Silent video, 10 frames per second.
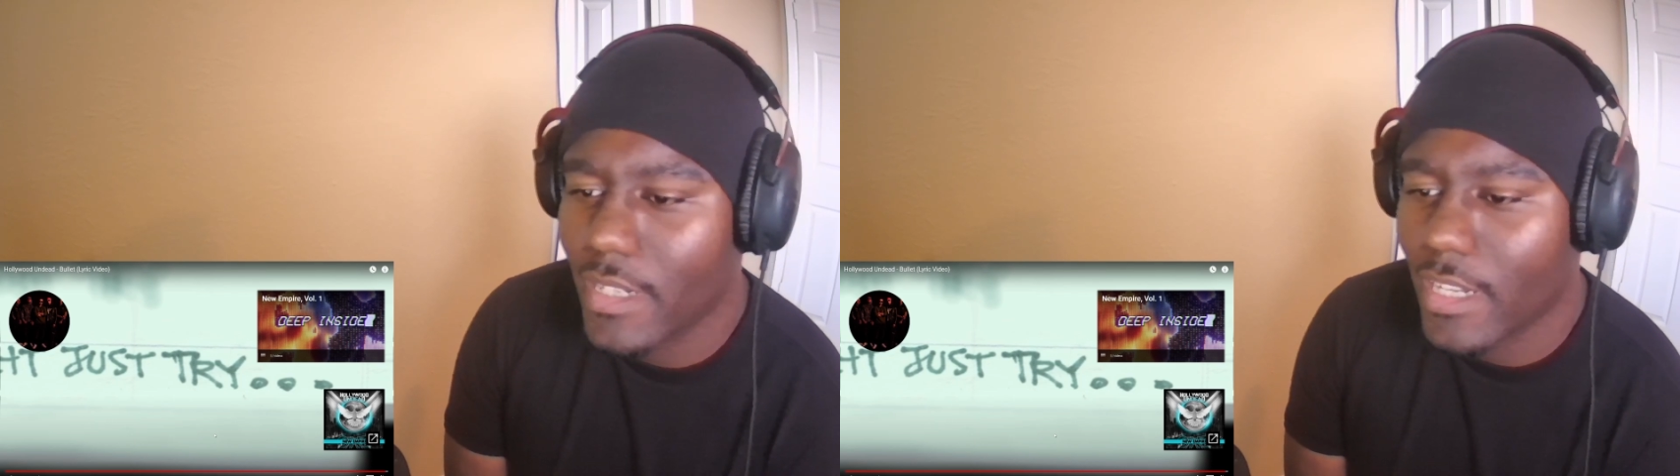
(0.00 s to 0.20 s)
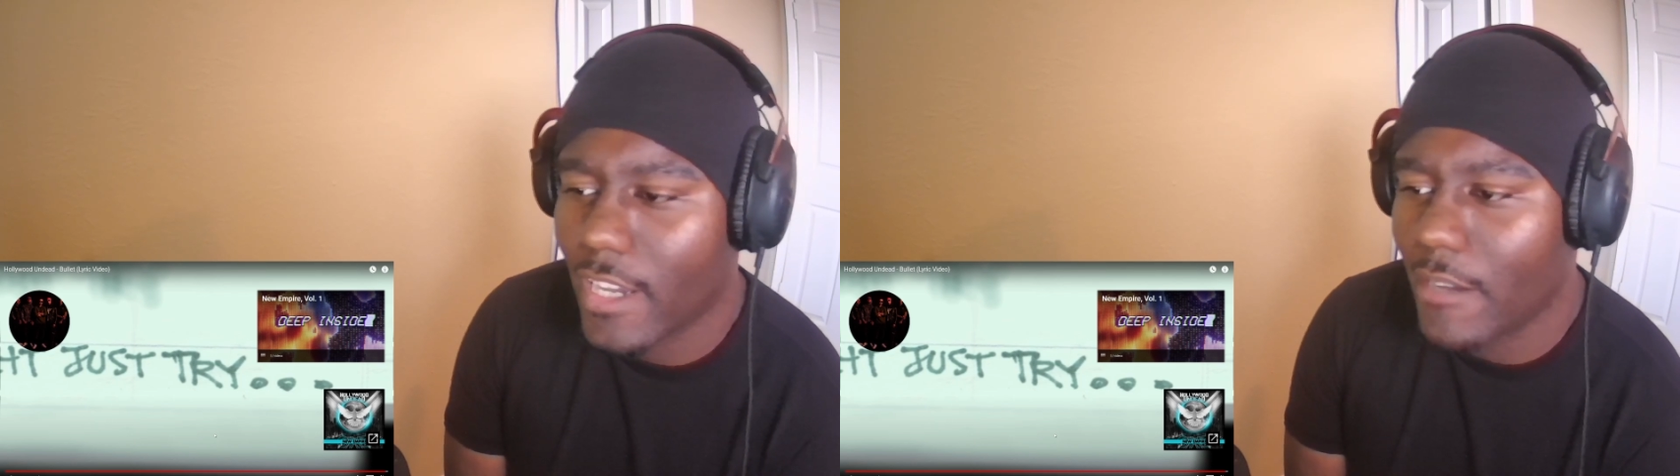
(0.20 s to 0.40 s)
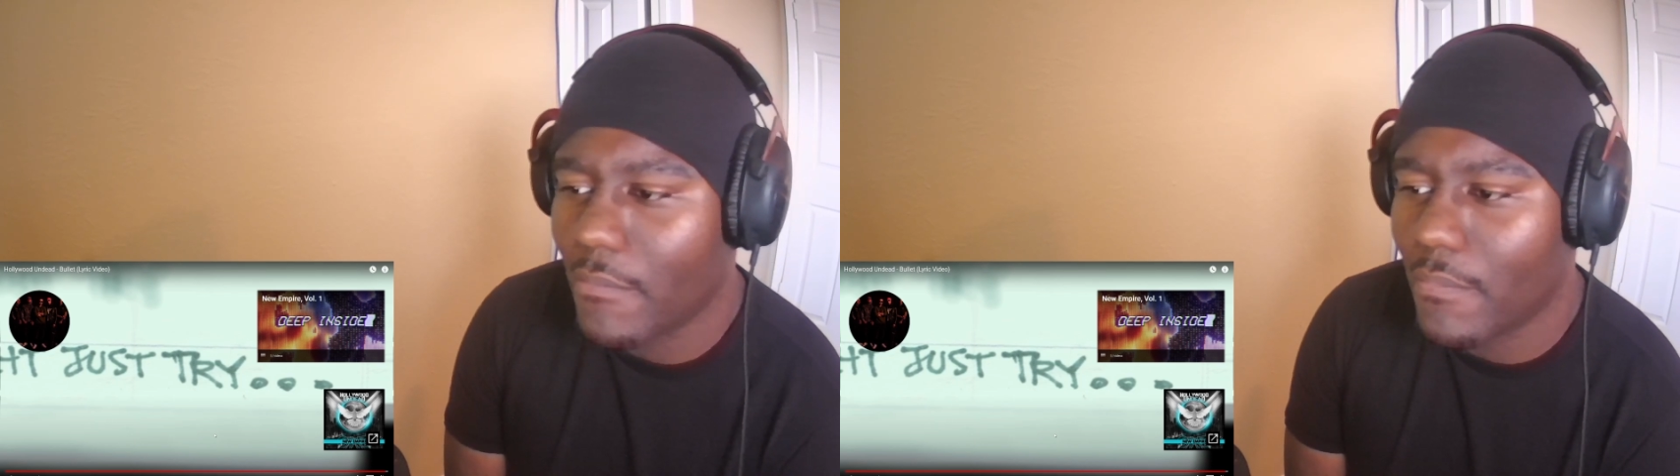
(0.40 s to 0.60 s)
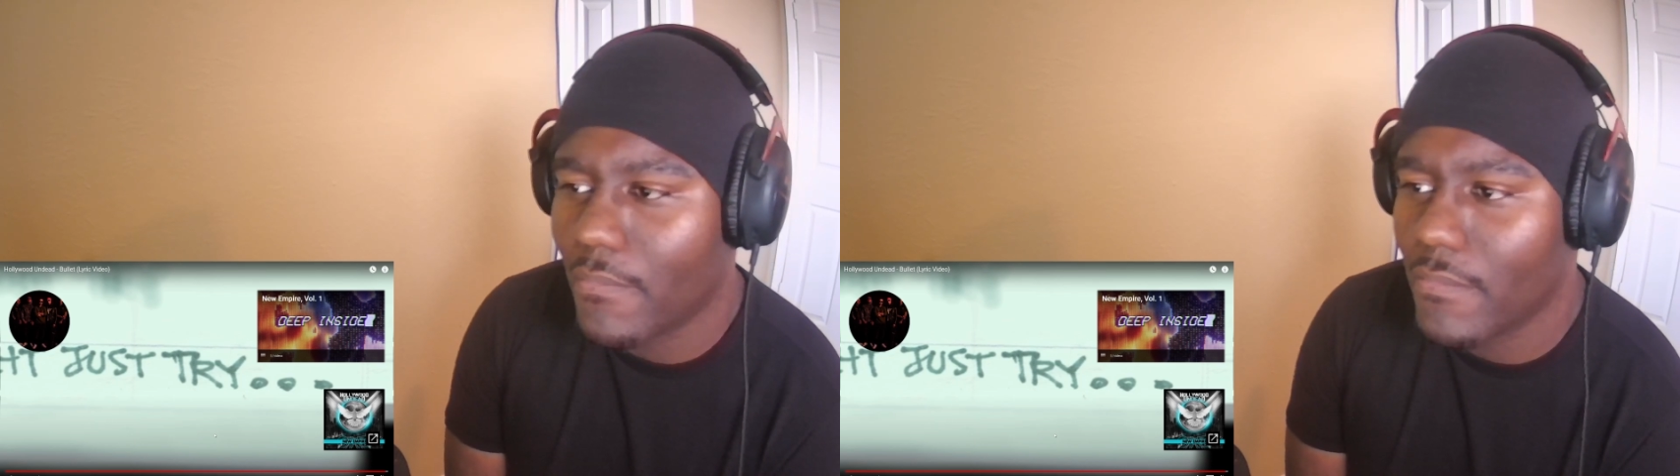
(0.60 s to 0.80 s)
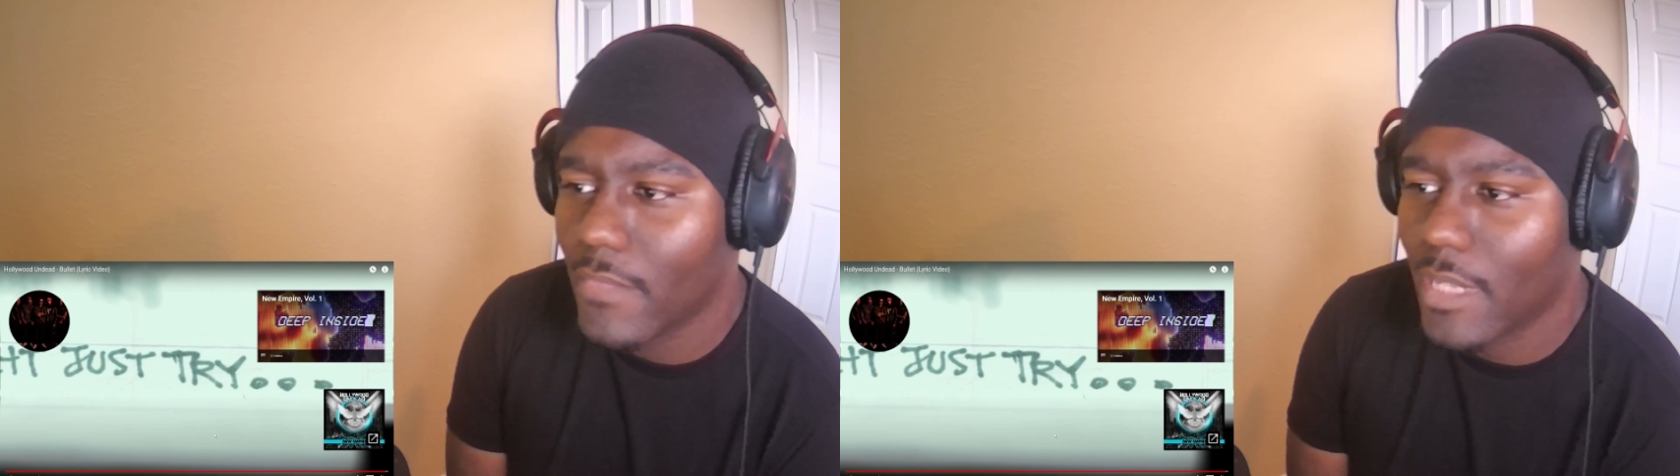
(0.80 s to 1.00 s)
I'm
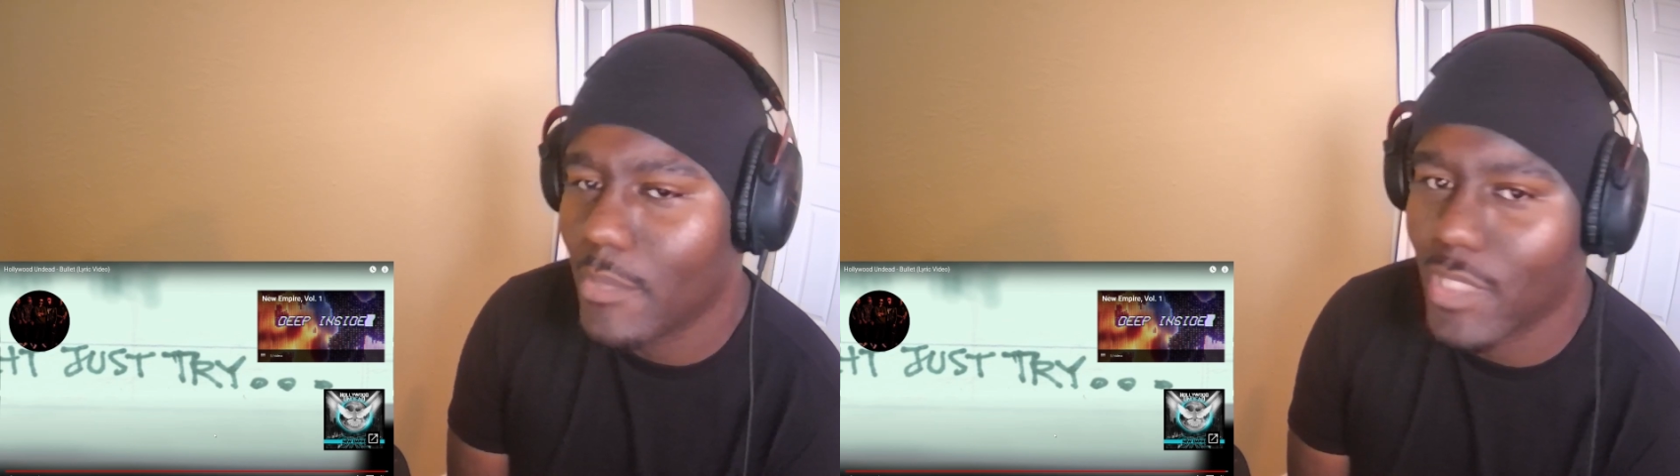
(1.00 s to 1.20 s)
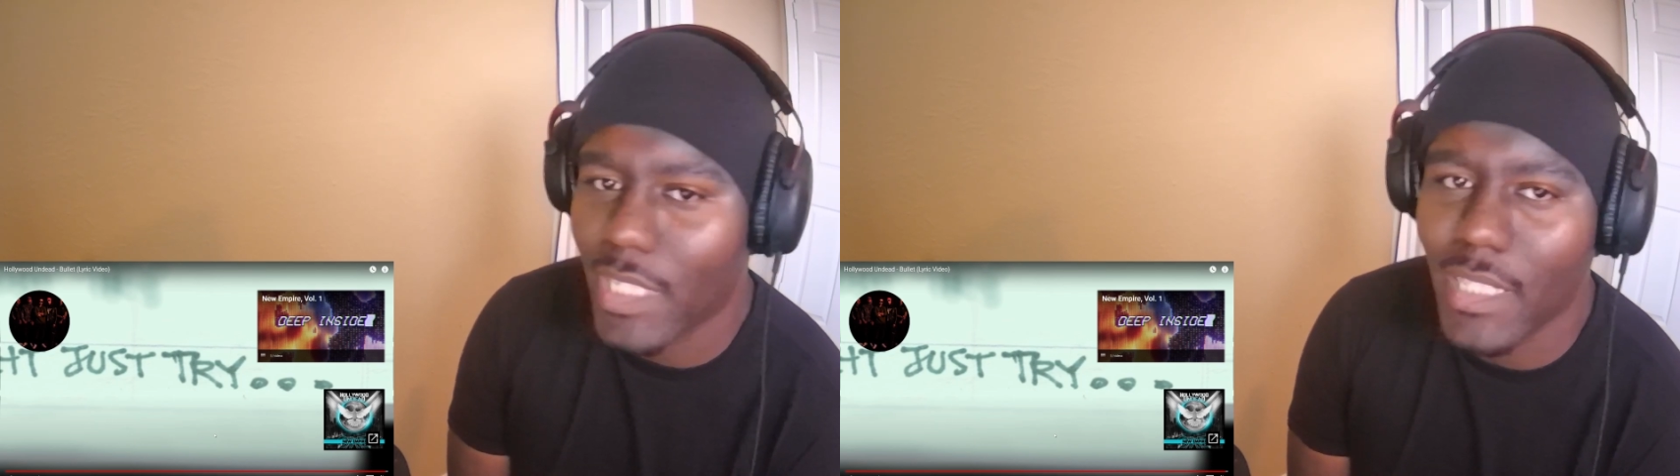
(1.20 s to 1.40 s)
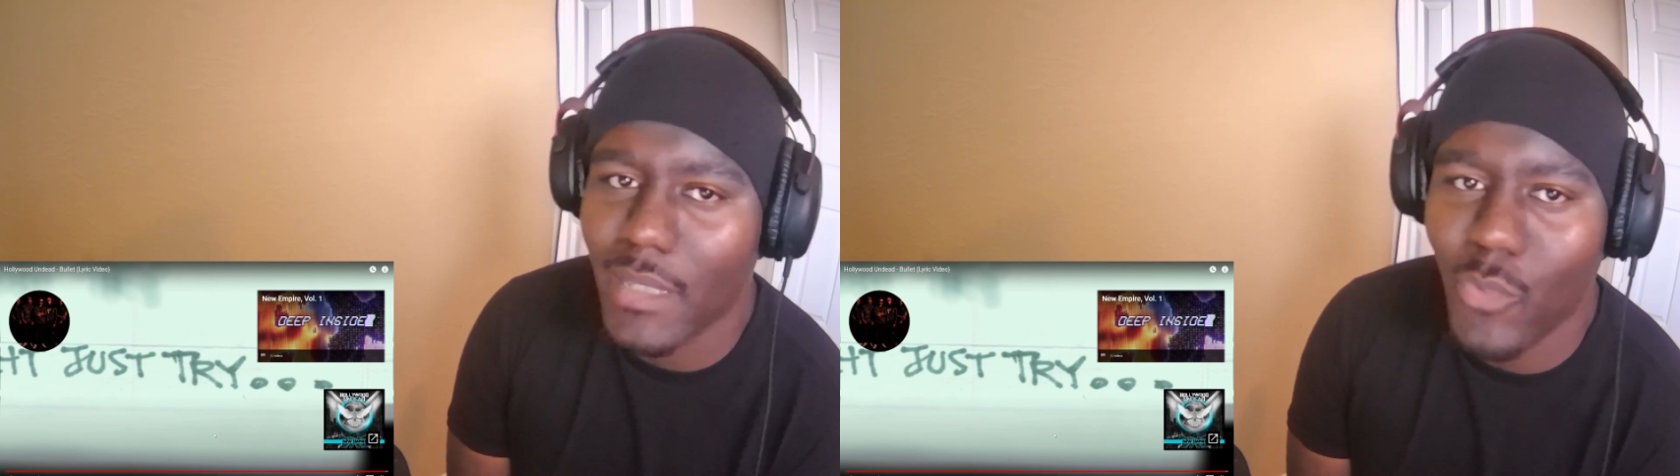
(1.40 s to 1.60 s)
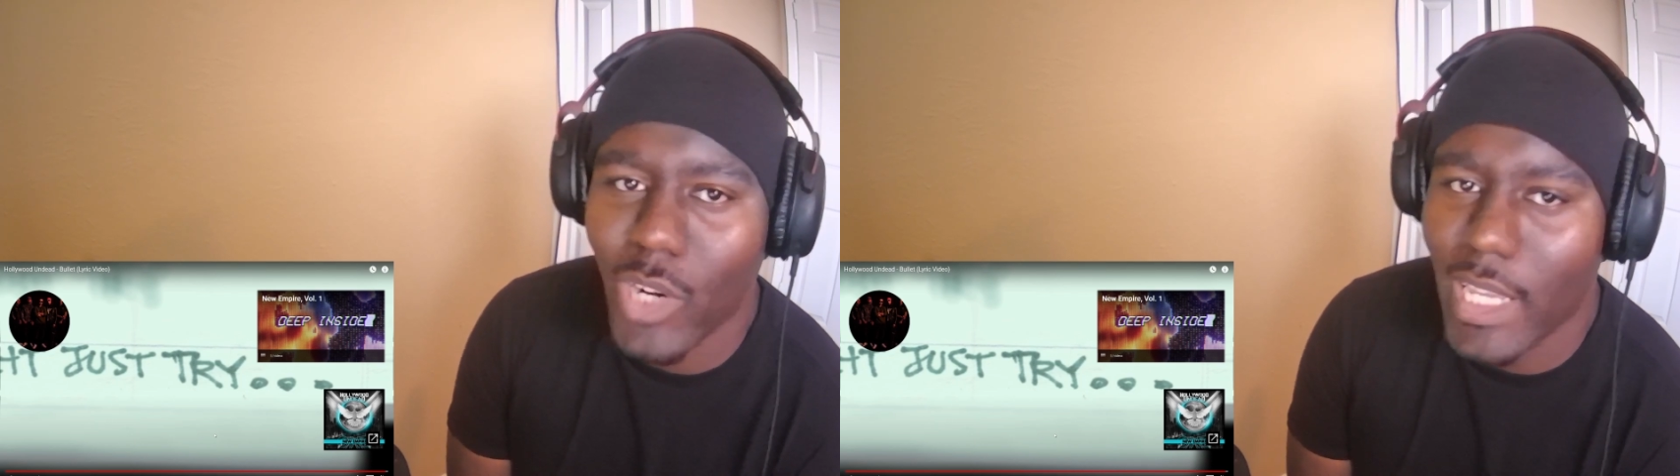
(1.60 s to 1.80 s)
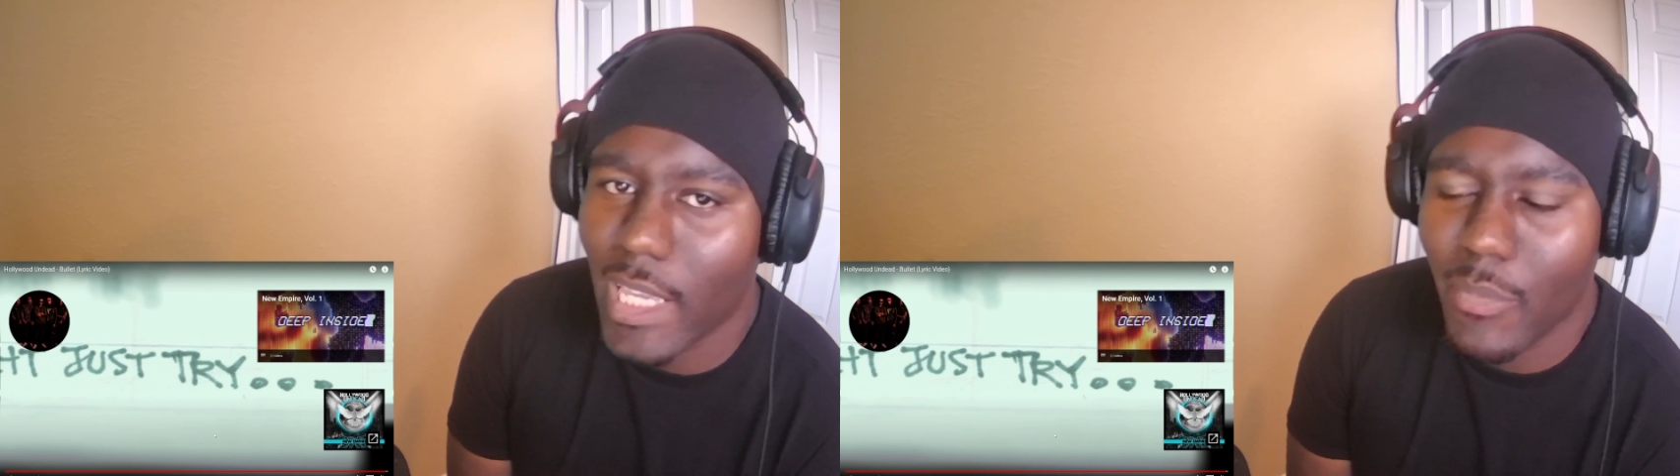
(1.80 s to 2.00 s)
usually into more
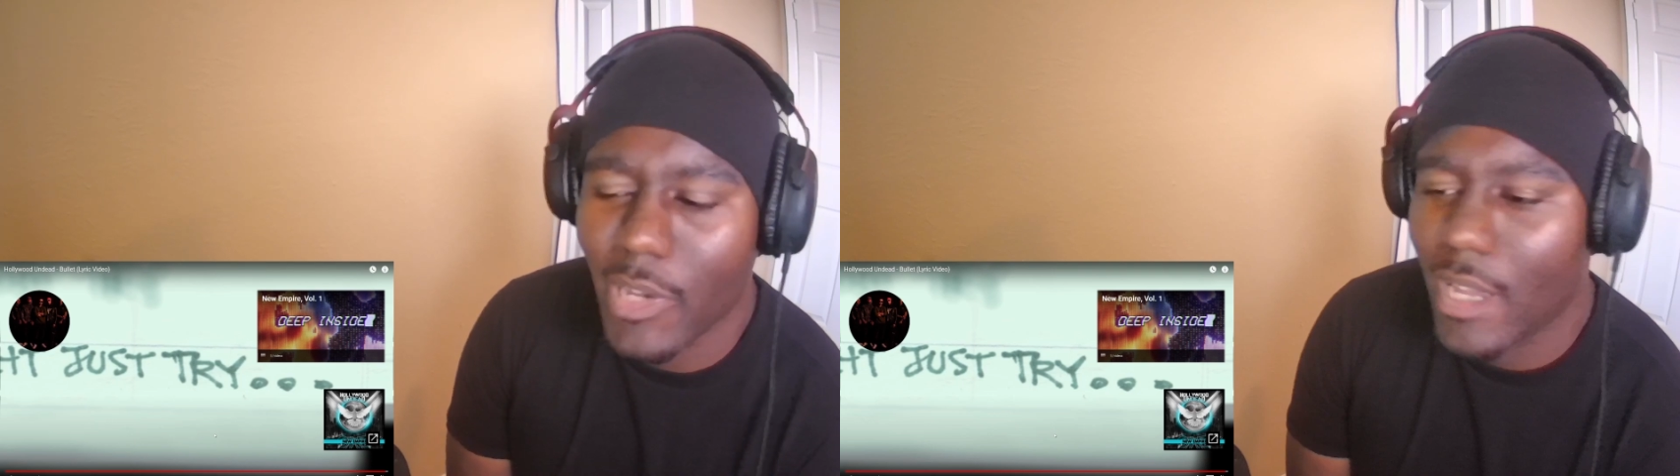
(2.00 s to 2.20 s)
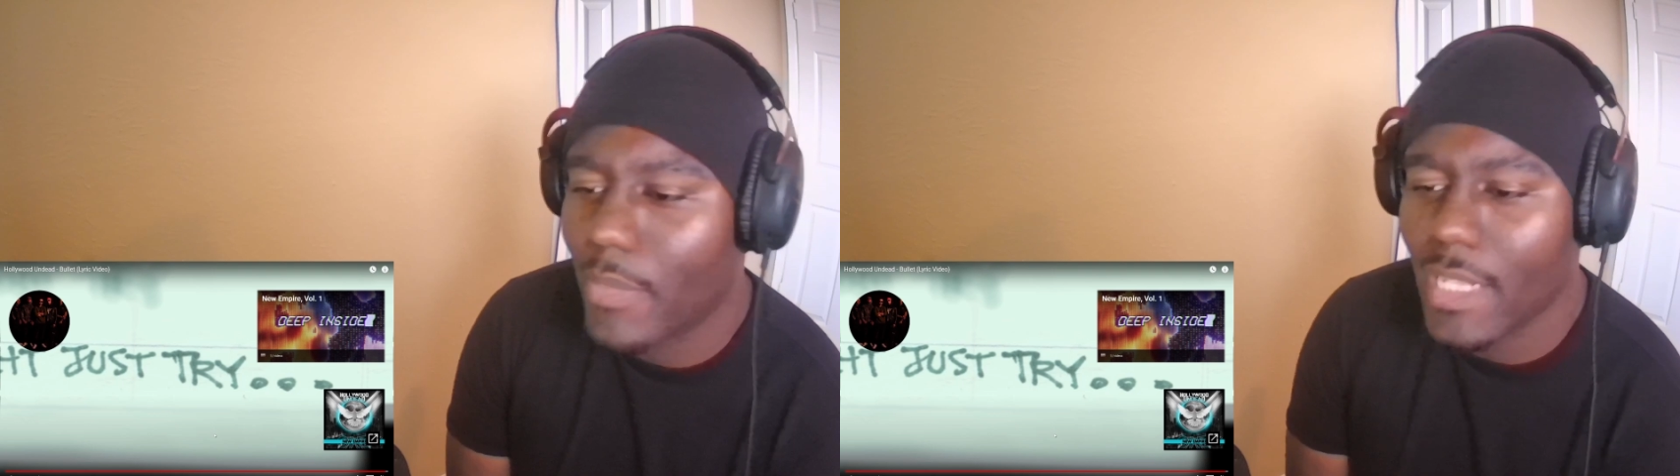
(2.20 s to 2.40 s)
like hip hop.